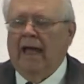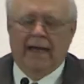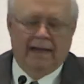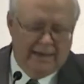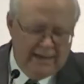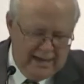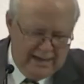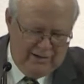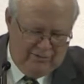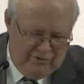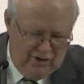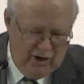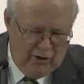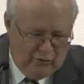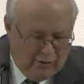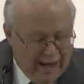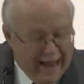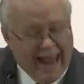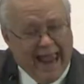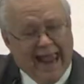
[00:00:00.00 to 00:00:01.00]
And in
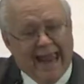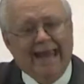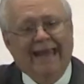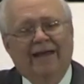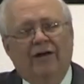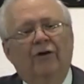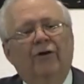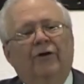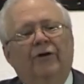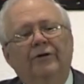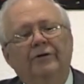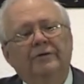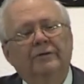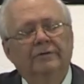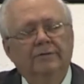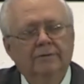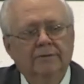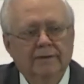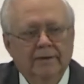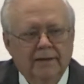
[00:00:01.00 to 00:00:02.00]
their anger,
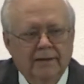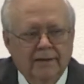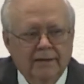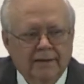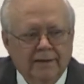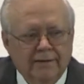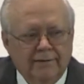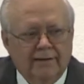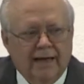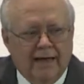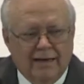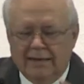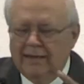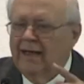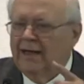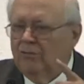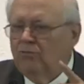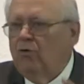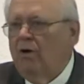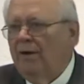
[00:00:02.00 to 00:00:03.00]
they
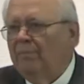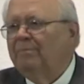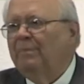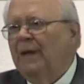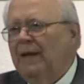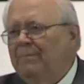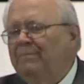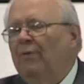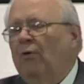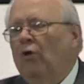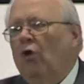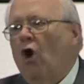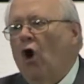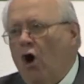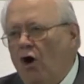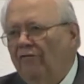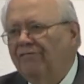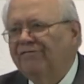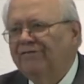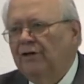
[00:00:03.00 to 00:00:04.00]
did what people
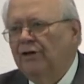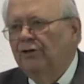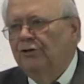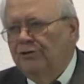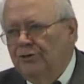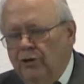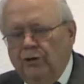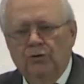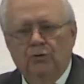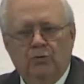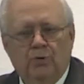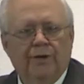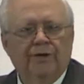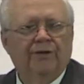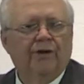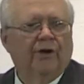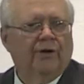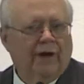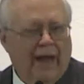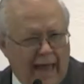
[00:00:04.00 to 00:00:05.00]
often do
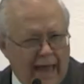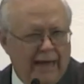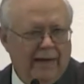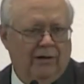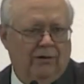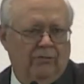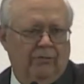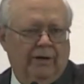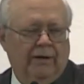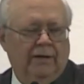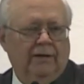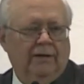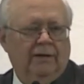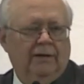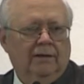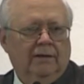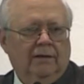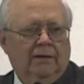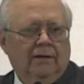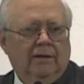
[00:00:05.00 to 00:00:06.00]
when they're angry.
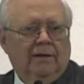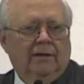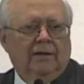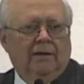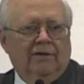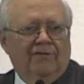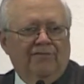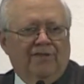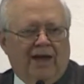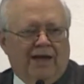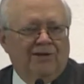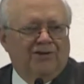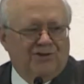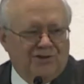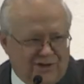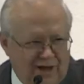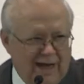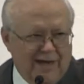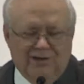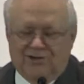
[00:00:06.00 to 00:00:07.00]
They
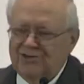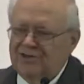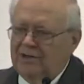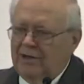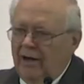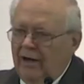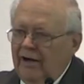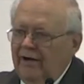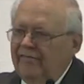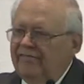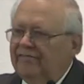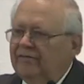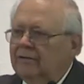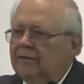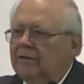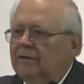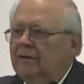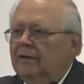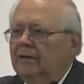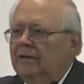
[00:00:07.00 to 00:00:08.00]
say stuff
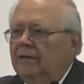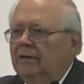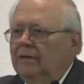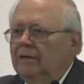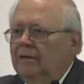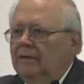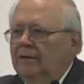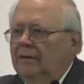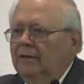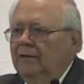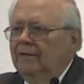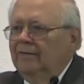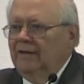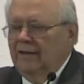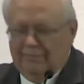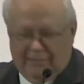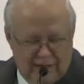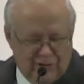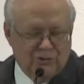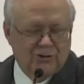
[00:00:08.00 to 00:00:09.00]

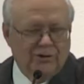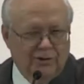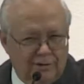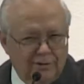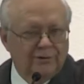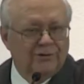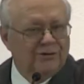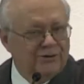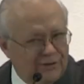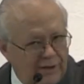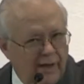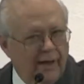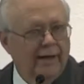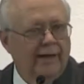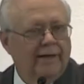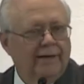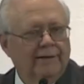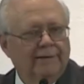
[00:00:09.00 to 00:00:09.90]
that they shouldn't say.